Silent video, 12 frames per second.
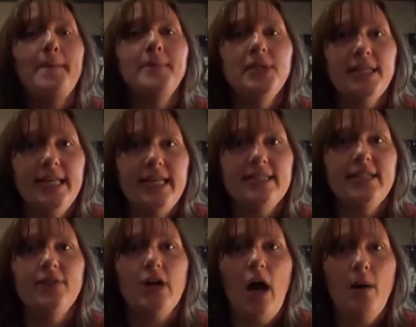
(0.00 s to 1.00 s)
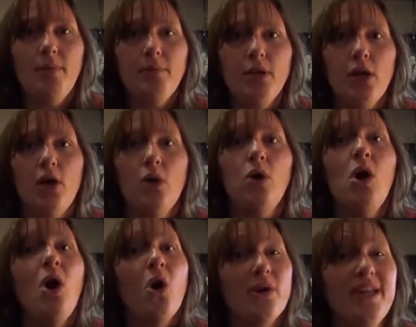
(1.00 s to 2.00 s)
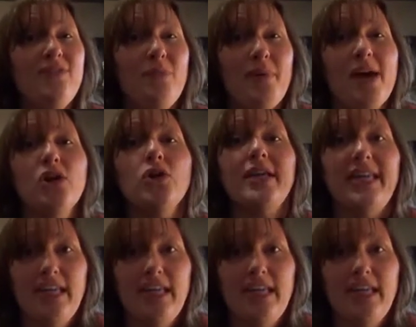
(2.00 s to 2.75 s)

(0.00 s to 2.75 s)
please leave a comment below, or even better,